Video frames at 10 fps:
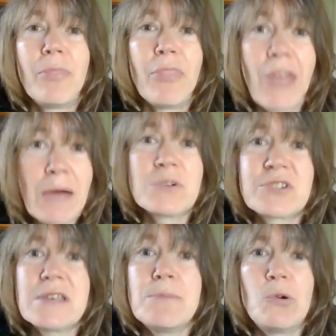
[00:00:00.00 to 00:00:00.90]
That was
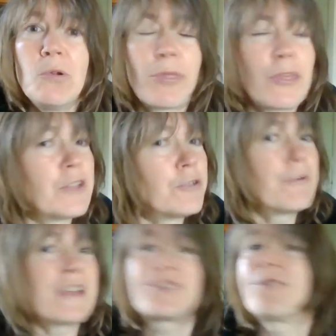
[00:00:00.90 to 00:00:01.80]
the important thing, and the
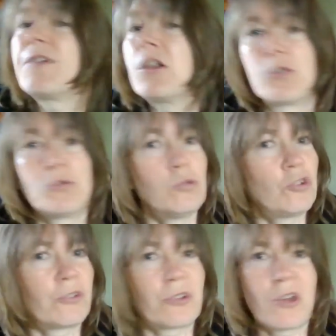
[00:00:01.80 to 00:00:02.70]
rest of it could all
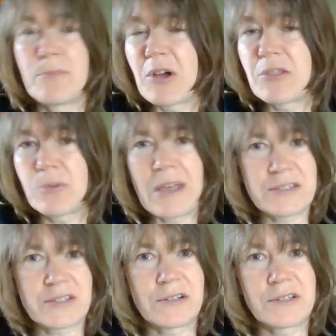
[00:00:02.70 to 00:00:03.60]
just go by the
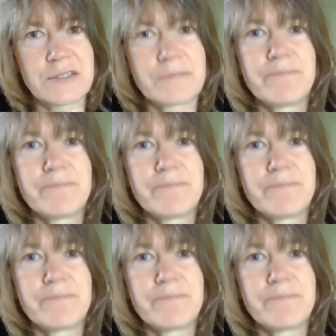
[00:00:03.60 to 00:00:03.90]
wayside.